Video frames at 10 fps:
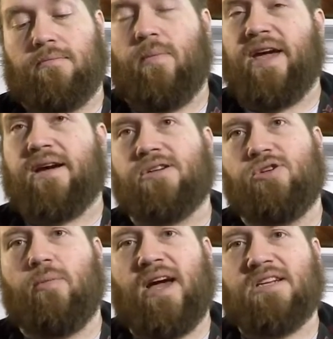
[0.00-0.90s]
Man, could
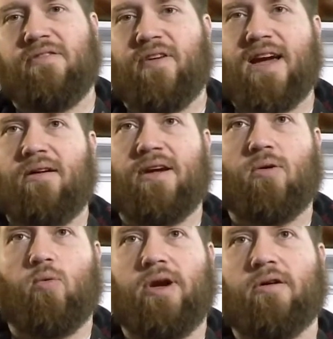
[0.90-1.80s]
you imagine if I got like
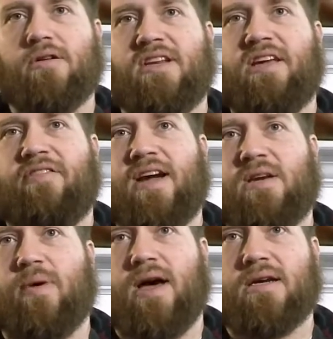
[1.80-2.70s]
a weird
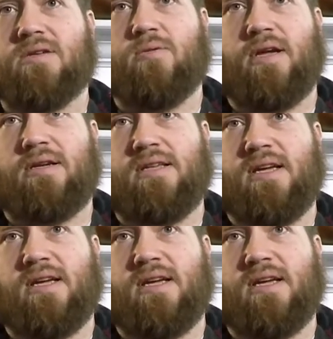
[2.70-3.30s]
defect box with